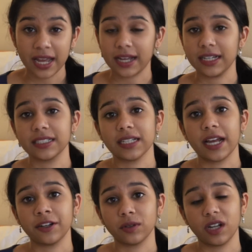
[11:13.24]
Because
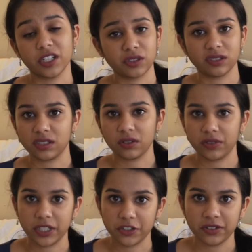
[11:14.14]
I know a lot of schools don't
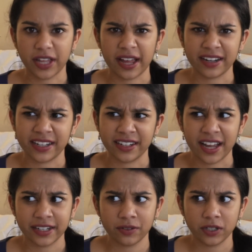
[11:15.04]
really do that, and
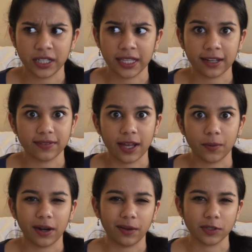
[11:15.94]
I didn't really think of that
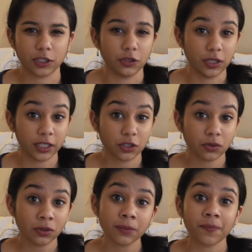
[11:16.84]
when I was choosing a
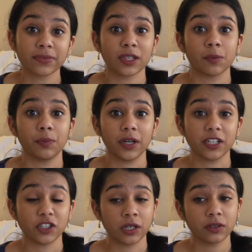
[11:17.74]
school.
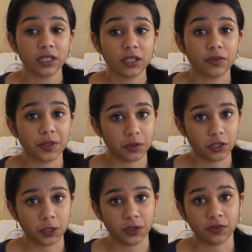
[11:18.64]
But generally, the
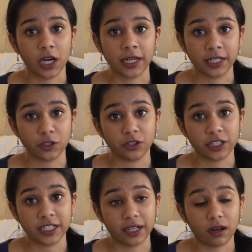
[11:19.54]
resources we've gotten at Georgia
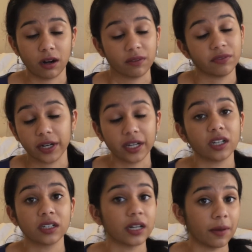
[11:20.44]
Tech are very
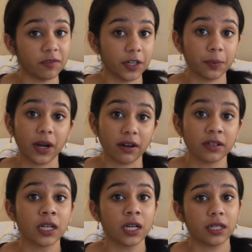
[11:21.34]
good, and I'm very proud
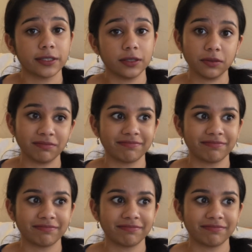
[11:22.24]
to